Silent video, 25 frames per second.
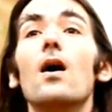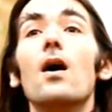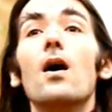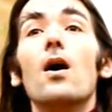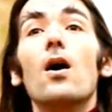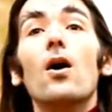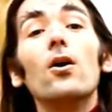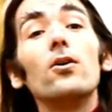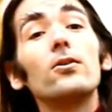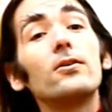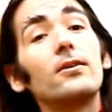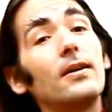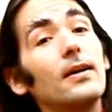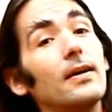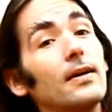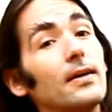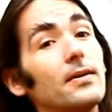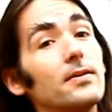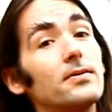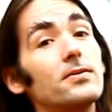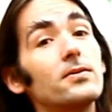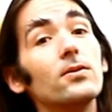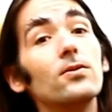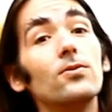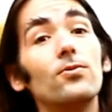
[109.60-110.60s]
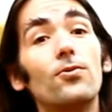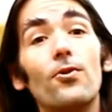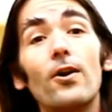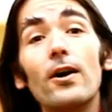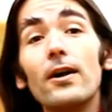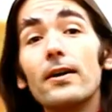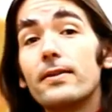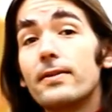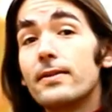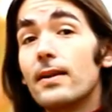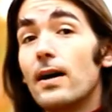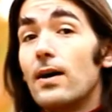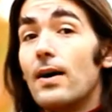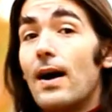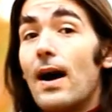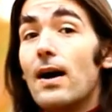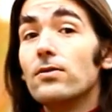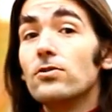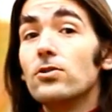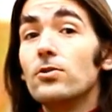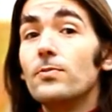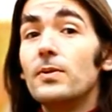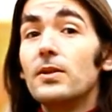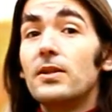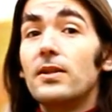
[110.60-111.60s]
Okay, so right now I will
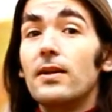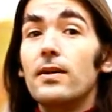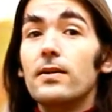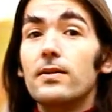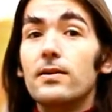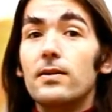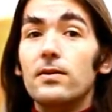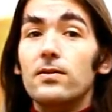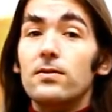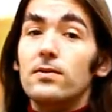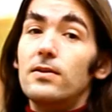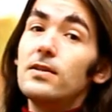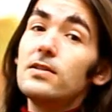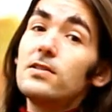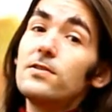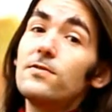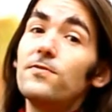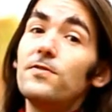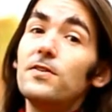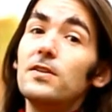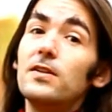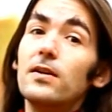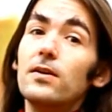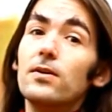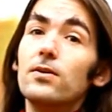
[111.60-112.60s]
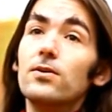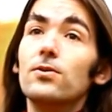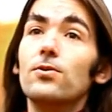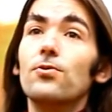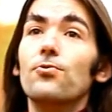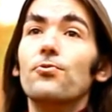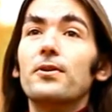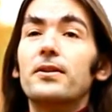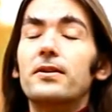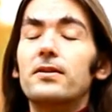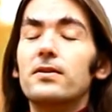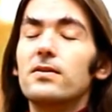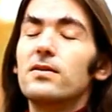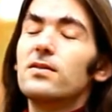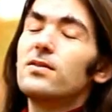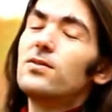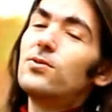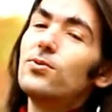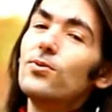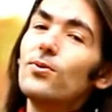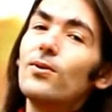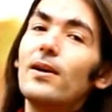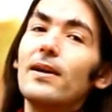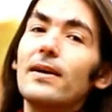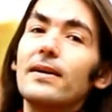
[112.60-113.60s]
be taking this video with two
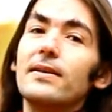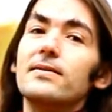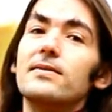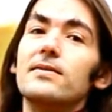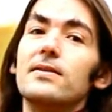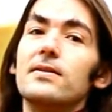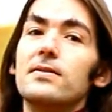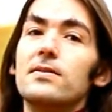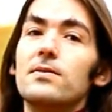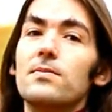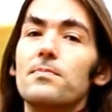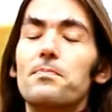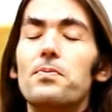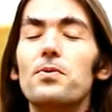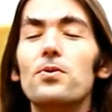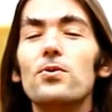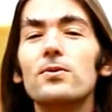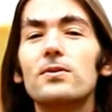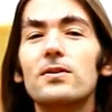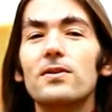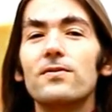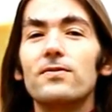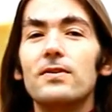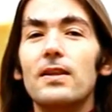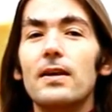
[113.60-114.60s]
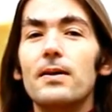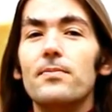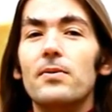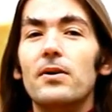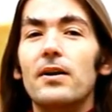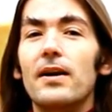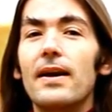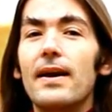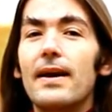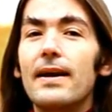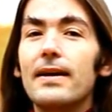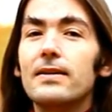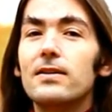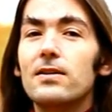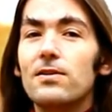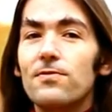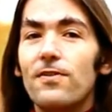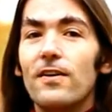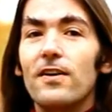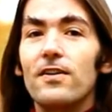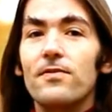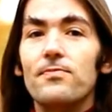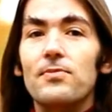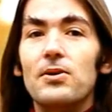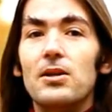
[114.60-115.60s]
lenses. Both of them are
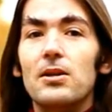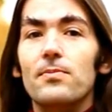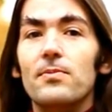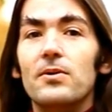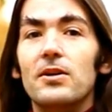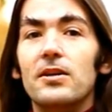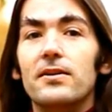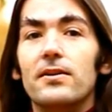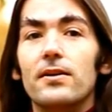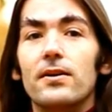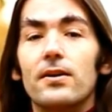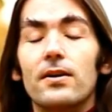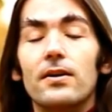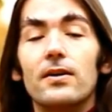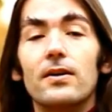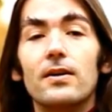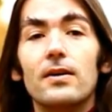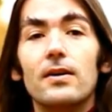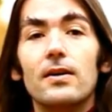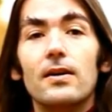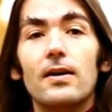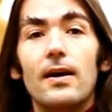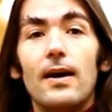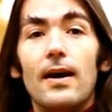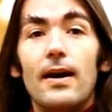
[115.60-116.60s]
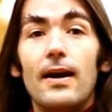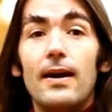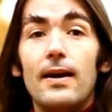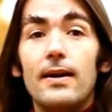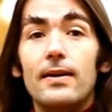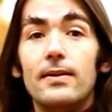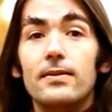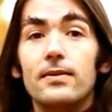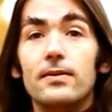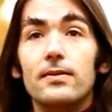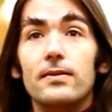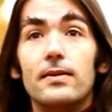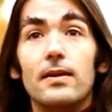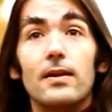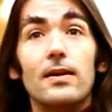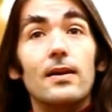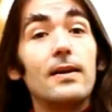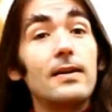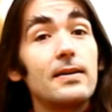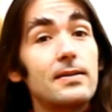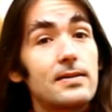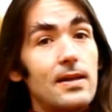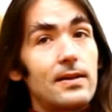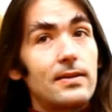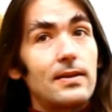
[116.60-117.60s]
85mm. And the
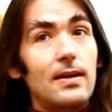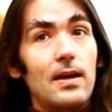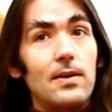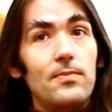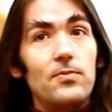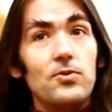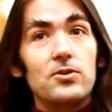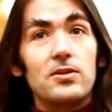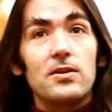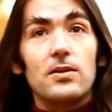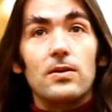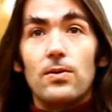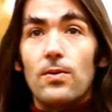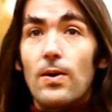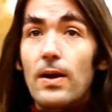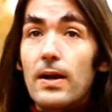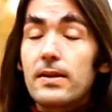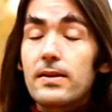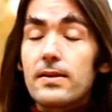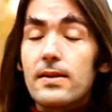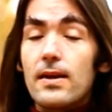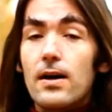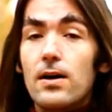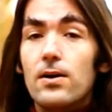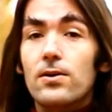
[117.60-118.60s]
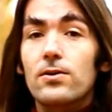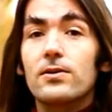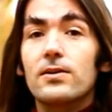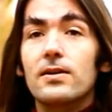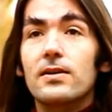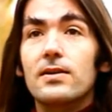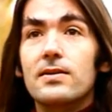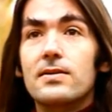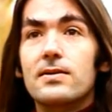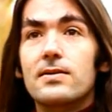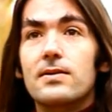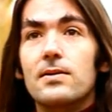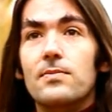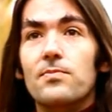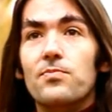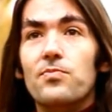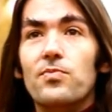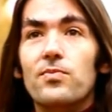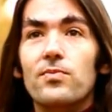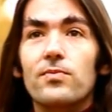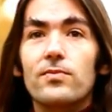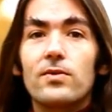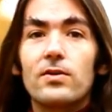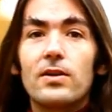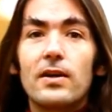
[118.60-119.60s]
lens that I'm using right now is the
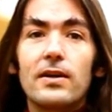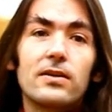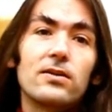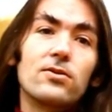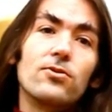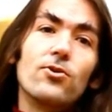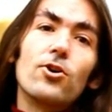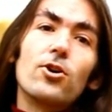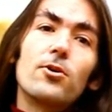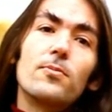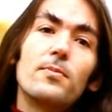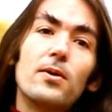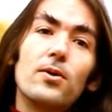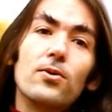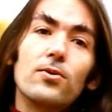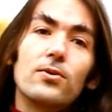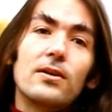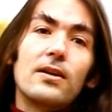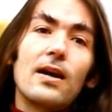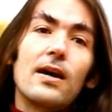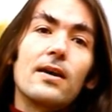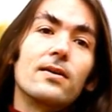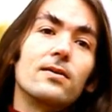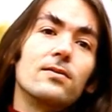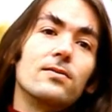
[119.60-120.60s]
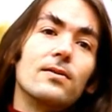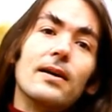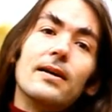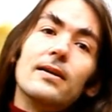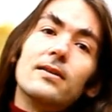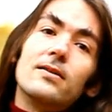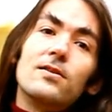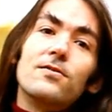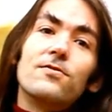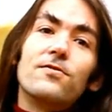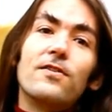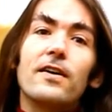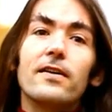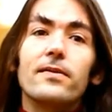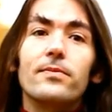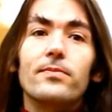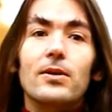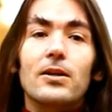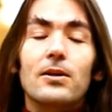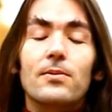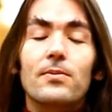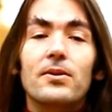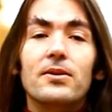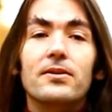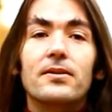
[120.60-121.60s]
normal Canon
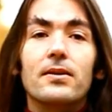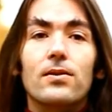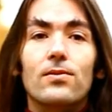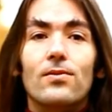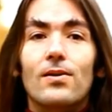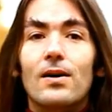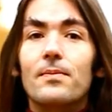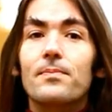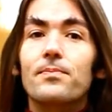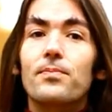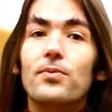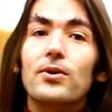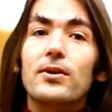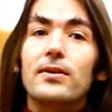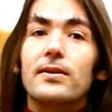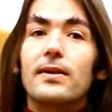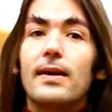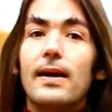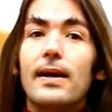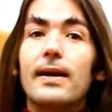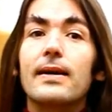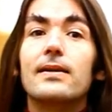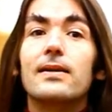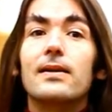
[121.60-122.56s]
85mm 1.8